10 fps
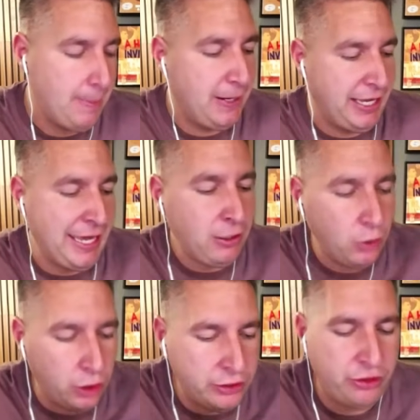He
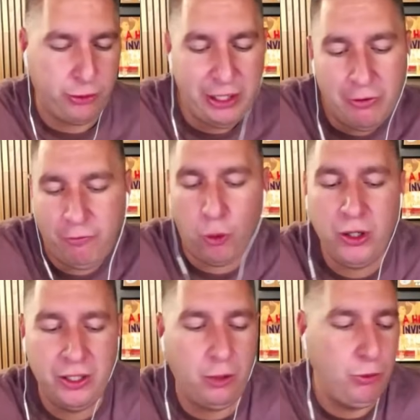learned 3 or 4
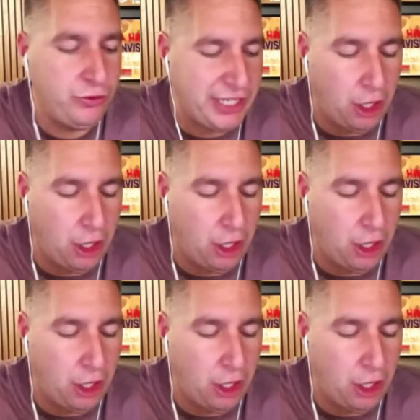little moves like,